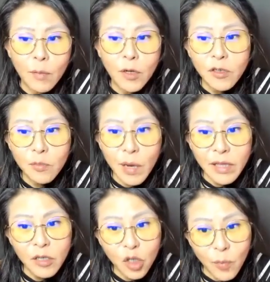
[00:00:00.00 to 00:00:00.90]
Because
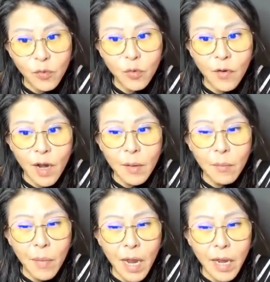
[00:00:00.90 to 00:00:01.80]
metal chops wood, right?
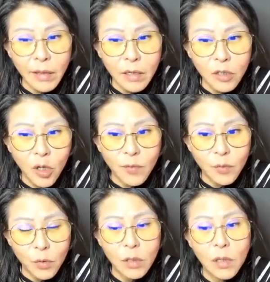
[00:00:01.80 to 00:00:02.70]
Metal chops wood.